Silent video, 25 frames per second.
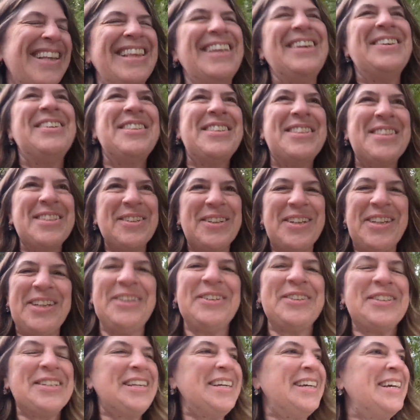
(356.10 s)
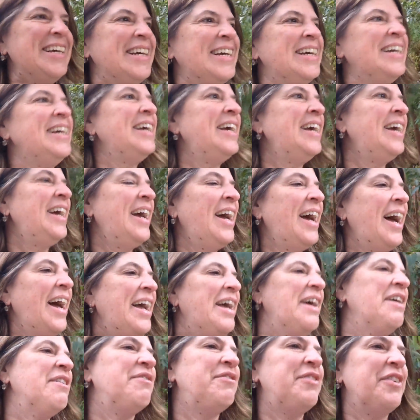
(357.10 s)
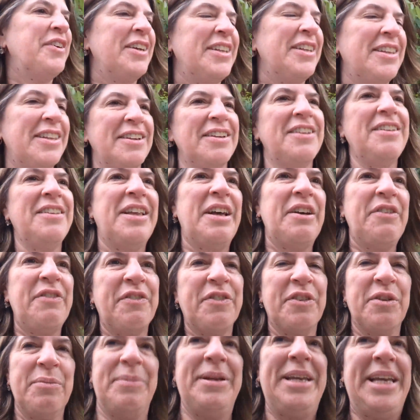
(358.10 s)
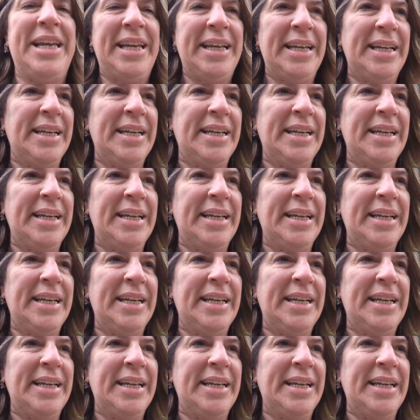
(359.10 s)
that was so cute. I have very little left for me.